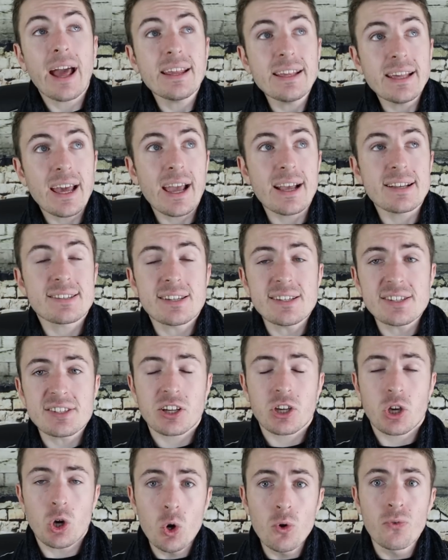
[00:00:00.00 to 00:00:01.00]
And yes, he's
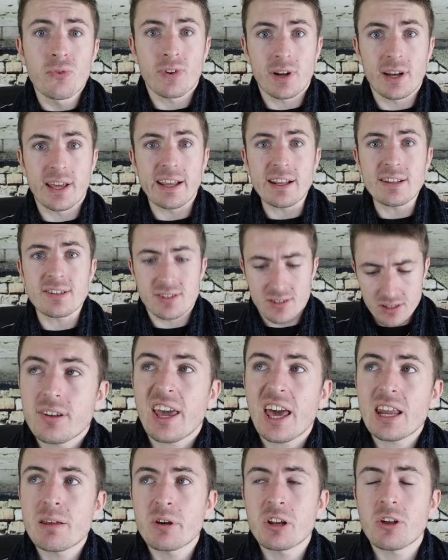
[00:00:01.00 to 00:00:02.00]
a coup for Leeds to
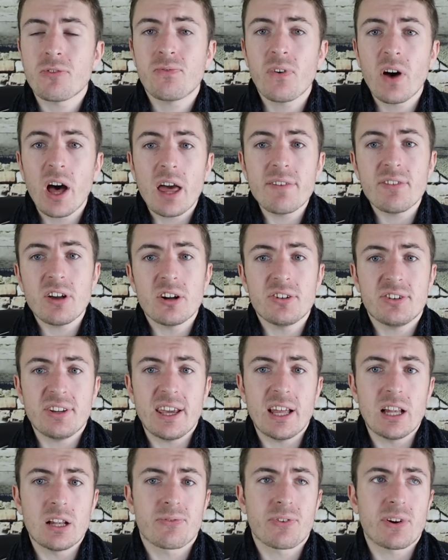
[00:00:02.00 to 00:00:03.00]
get him on a 5-year
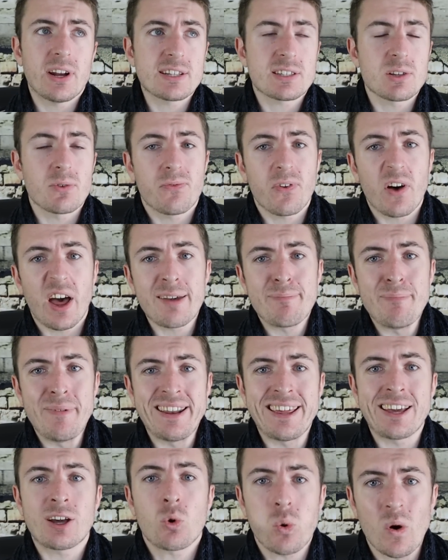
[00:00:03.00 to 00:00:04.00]
deal for less than £5
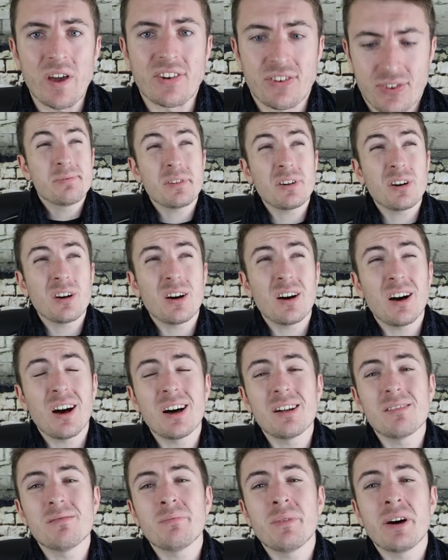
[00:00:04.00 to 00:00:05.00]
million.
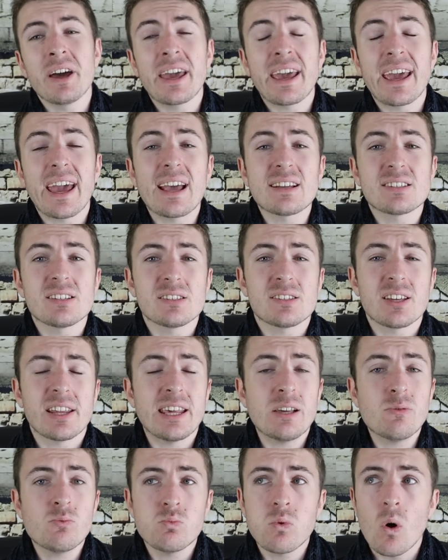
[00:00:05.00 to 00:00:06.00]
But my guess is that
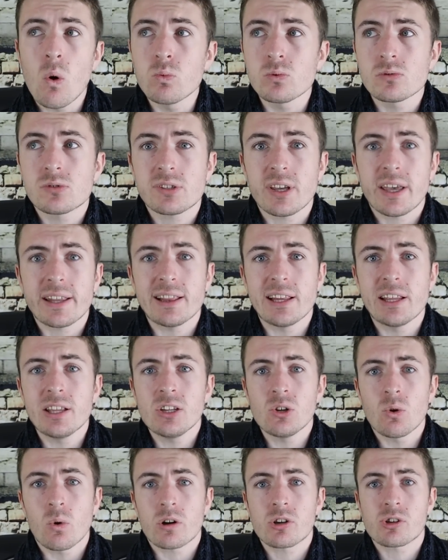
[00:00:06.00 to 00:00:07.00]
he won't settle in
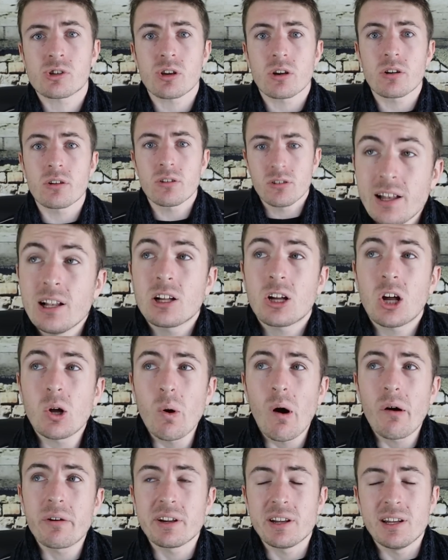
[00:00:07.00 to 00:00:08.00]
Yorkshire. He'll
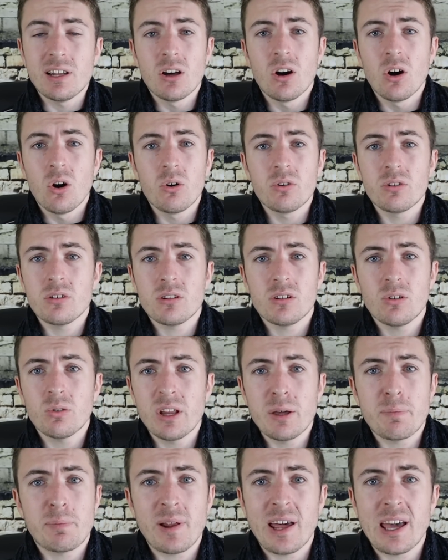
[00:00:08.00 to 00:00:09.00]
go out alone and
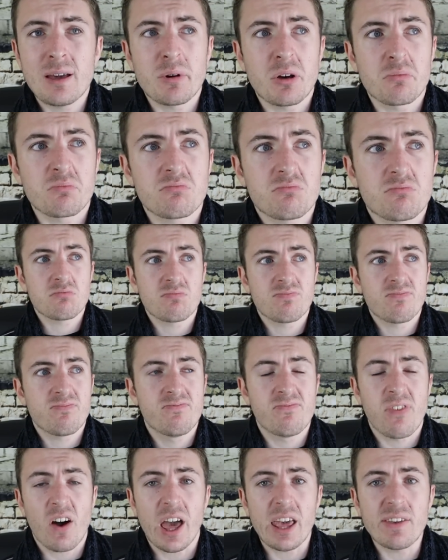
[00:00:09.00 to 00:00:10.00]
only play about
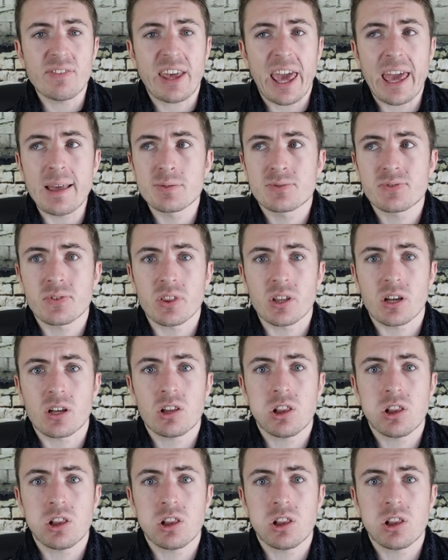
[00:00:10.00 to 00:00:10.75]
5 games for the